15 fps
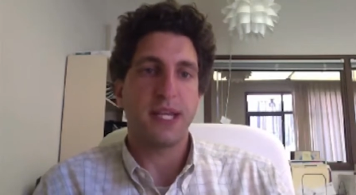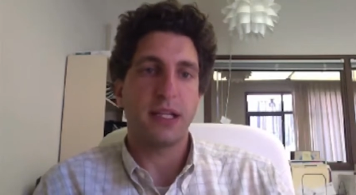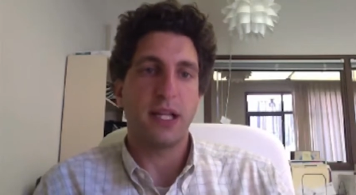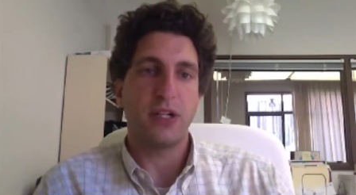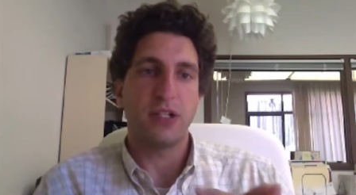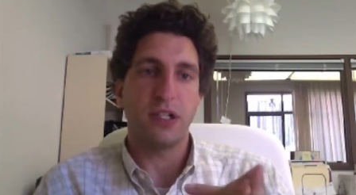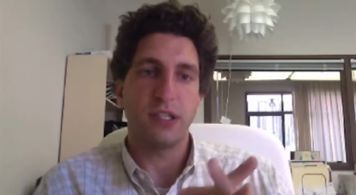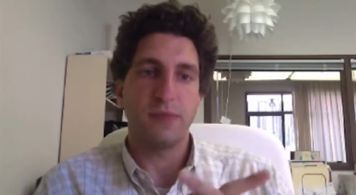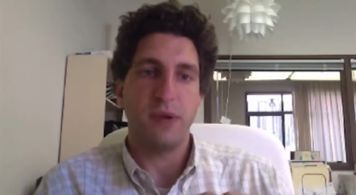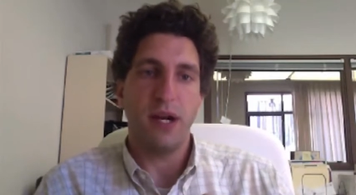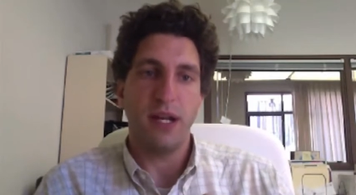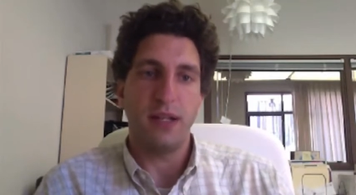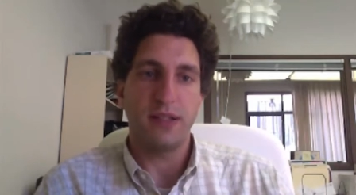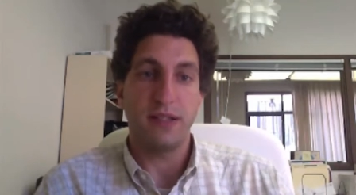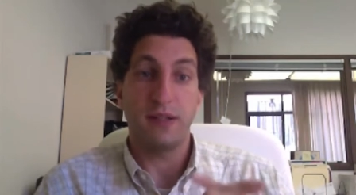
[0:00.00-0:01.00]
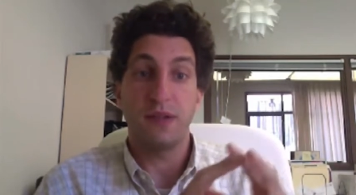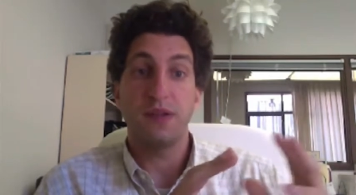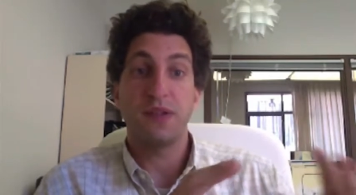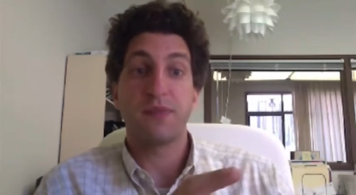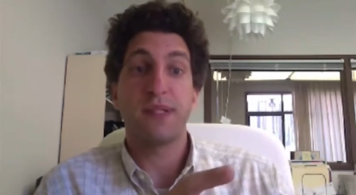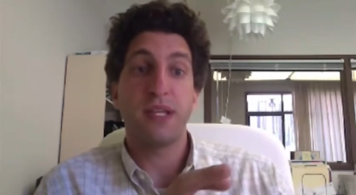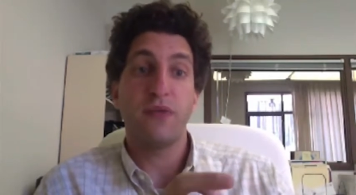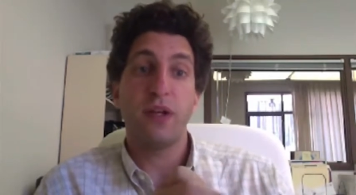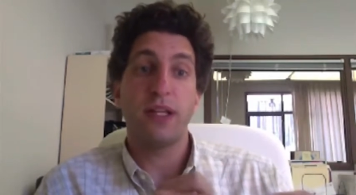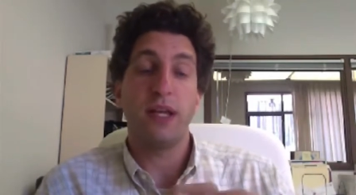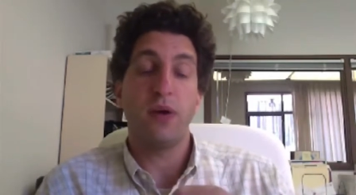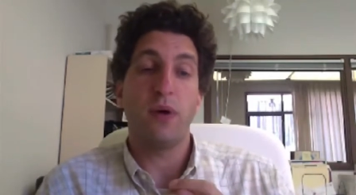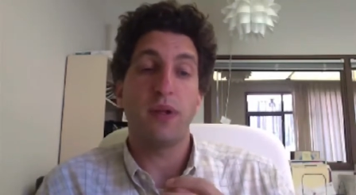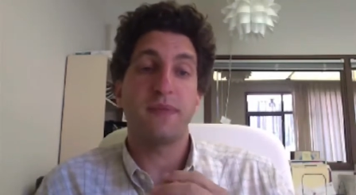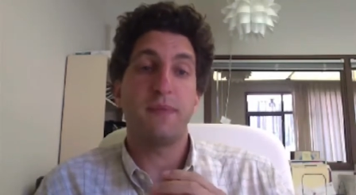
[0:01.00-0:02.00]
psychological experience and
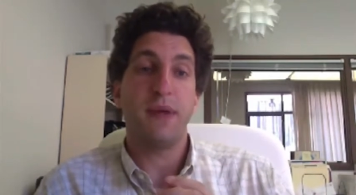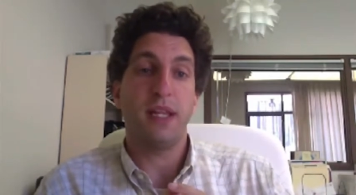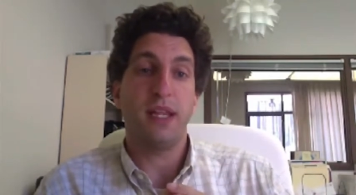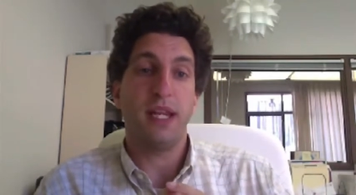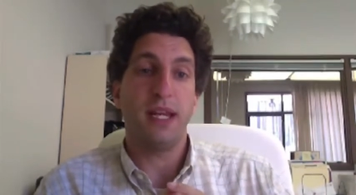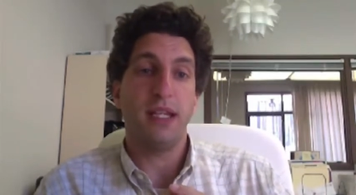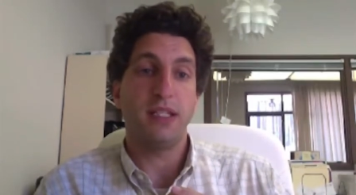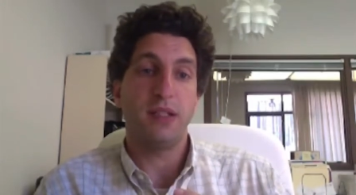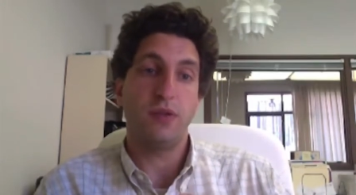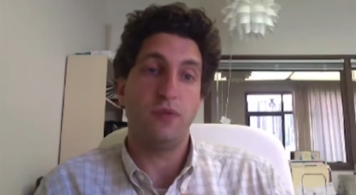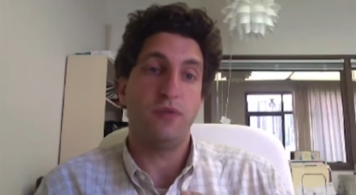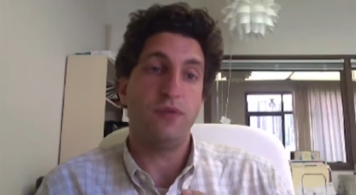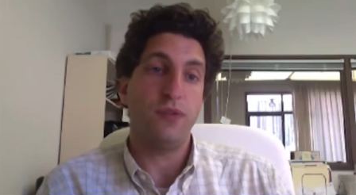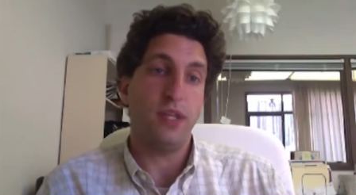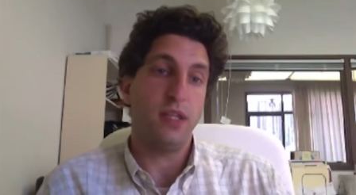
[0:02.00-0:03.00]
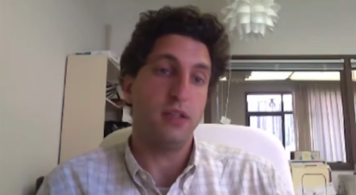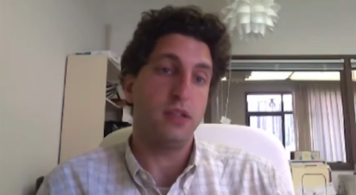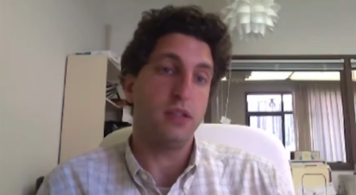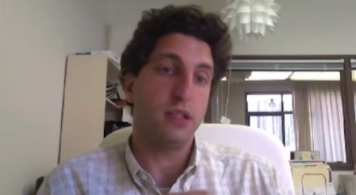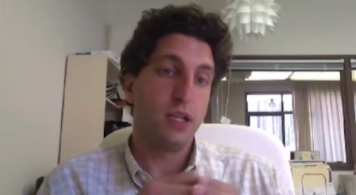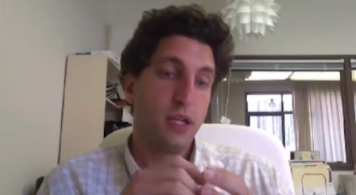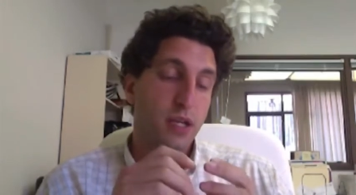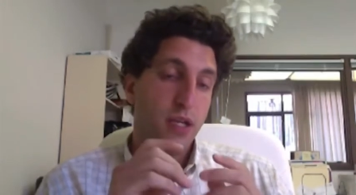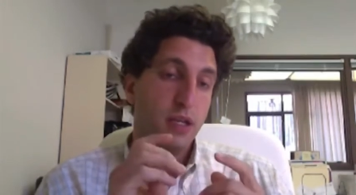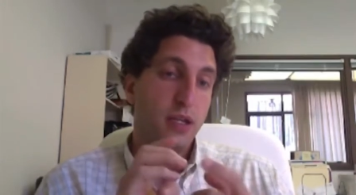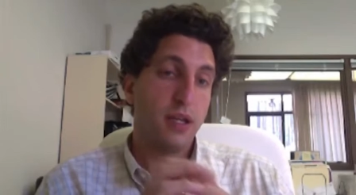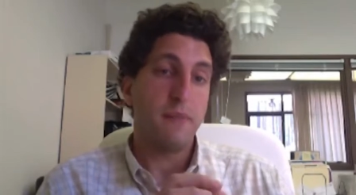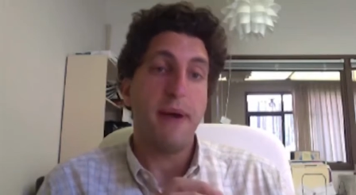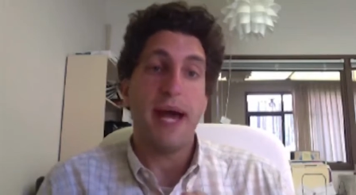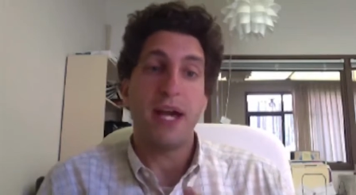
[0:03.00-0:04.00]
specifically one's ability to feel
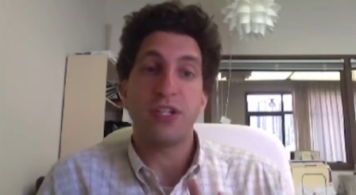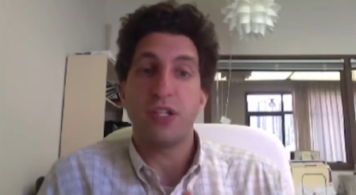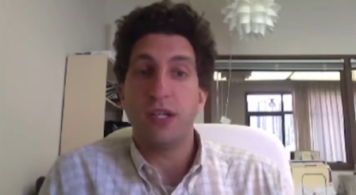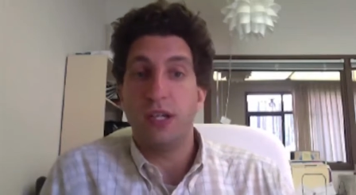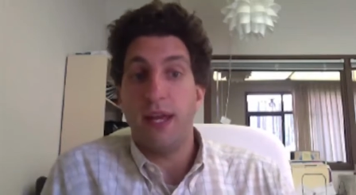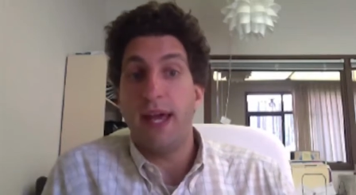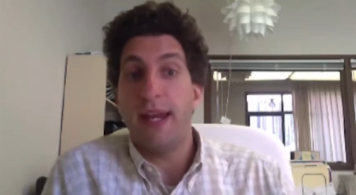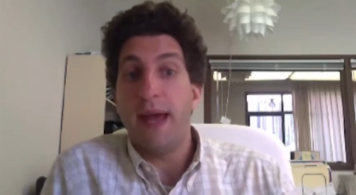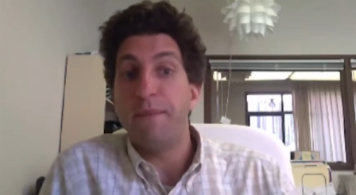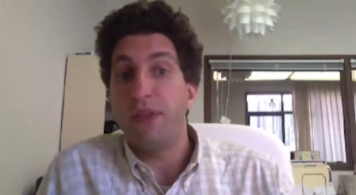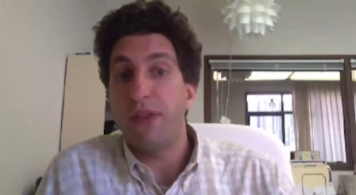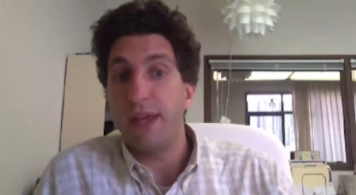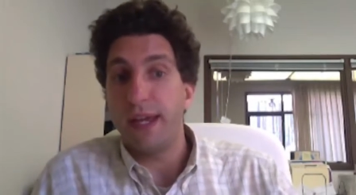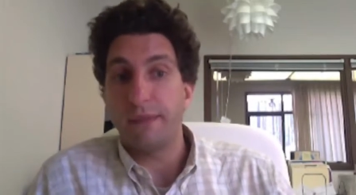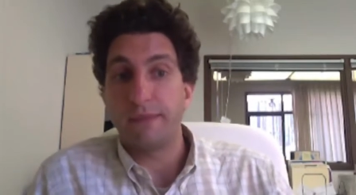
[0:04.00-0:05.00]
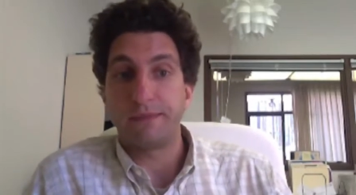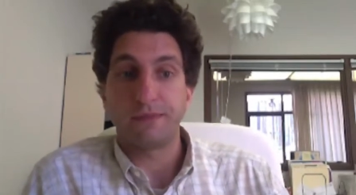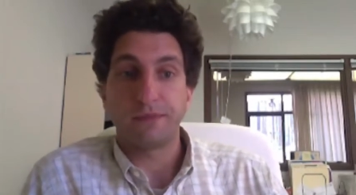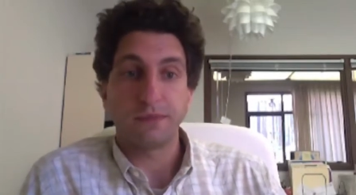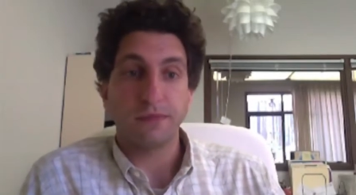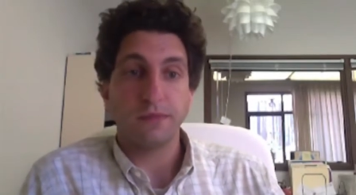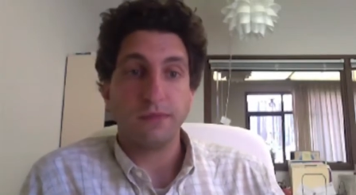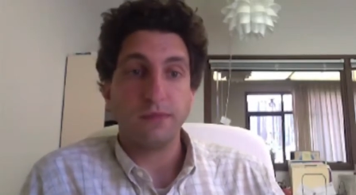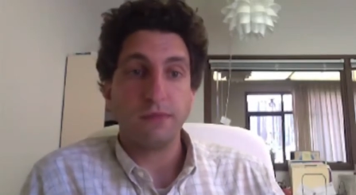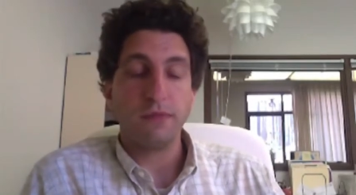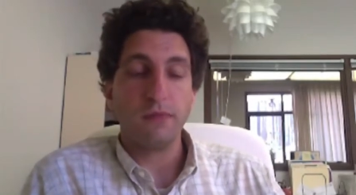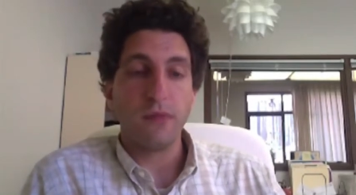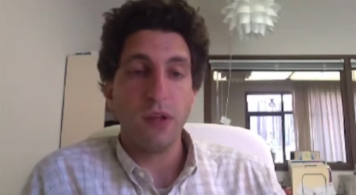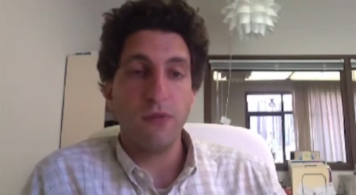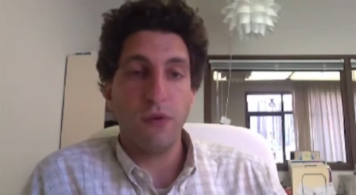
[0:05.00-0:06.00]
compassion and empathy
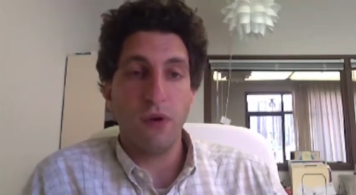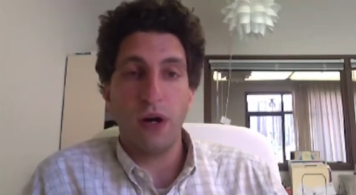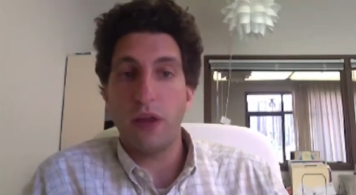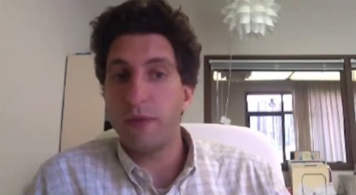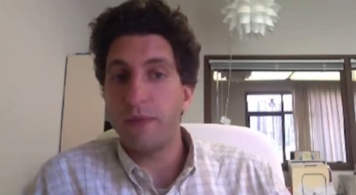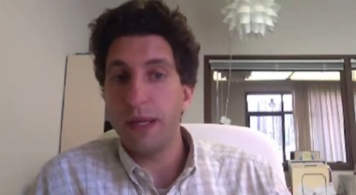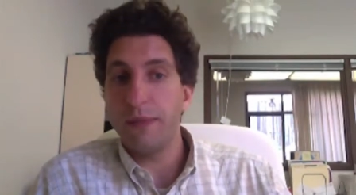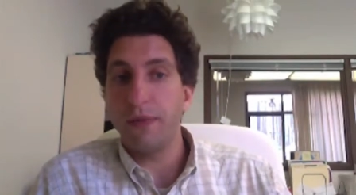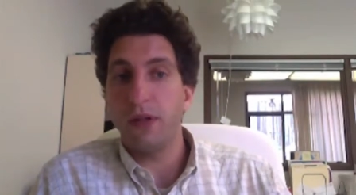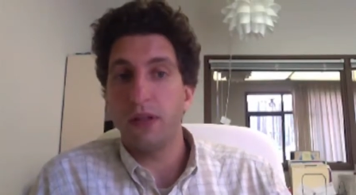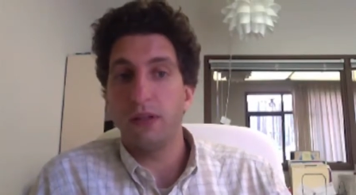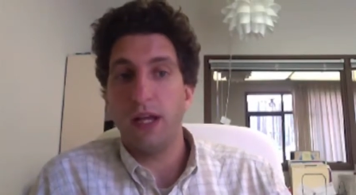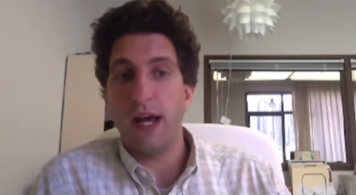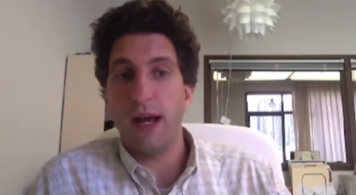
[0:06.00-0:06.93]
for other people.